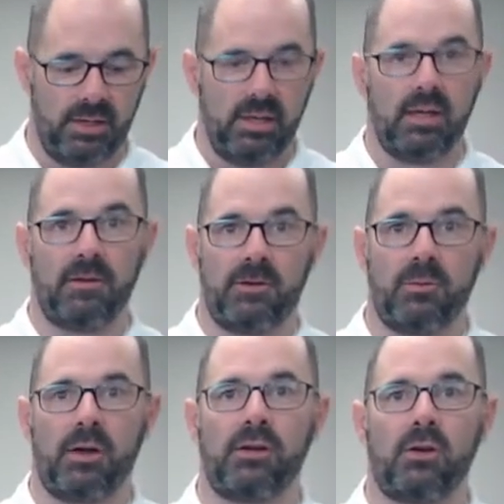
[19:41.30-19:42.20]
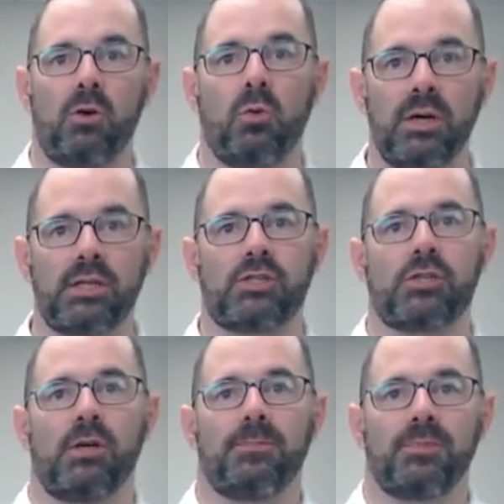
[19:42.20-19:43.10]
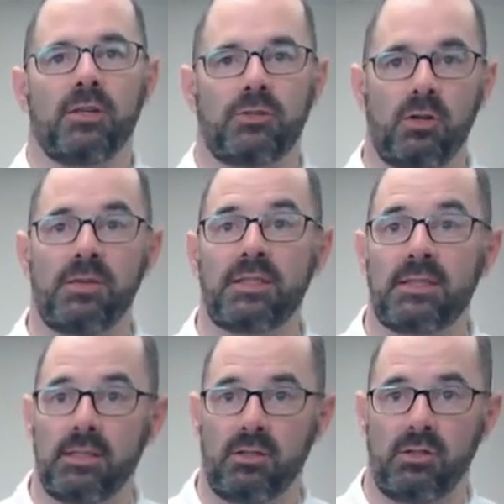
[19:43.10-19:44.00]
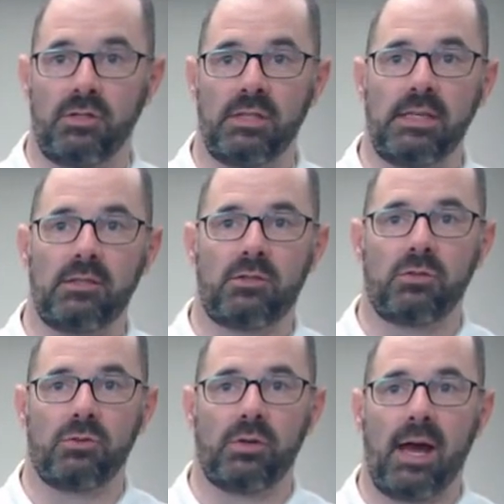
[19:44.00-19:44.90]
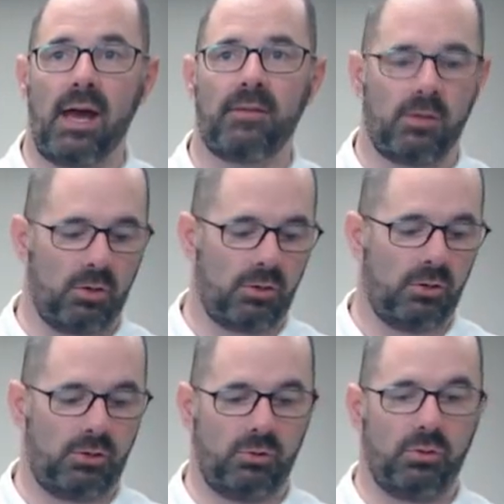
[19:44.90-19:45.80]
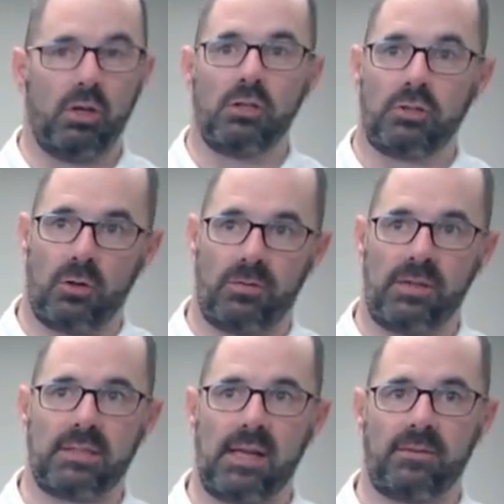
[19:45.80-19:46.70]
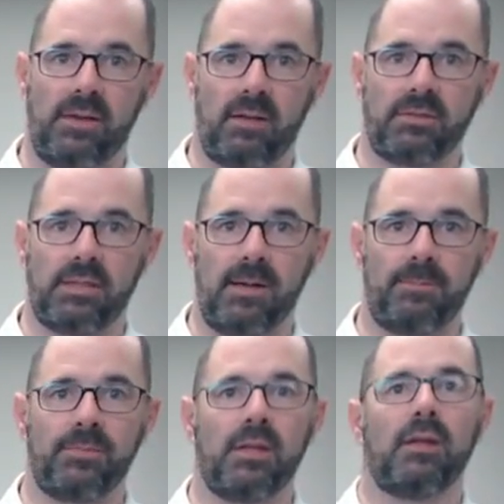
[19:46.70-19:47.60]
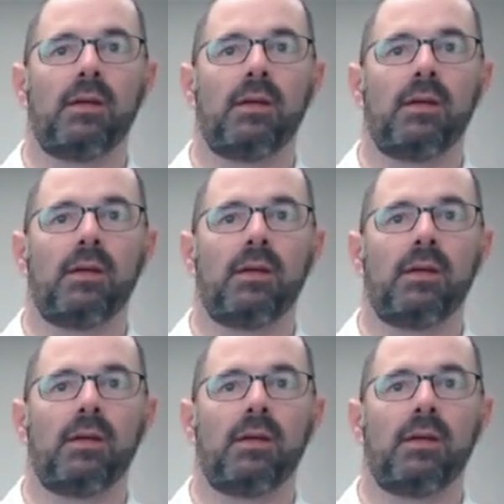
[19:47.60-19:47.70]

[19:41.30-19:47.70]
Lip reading: If you want to know which service kit you need to have in order to service that valve stem,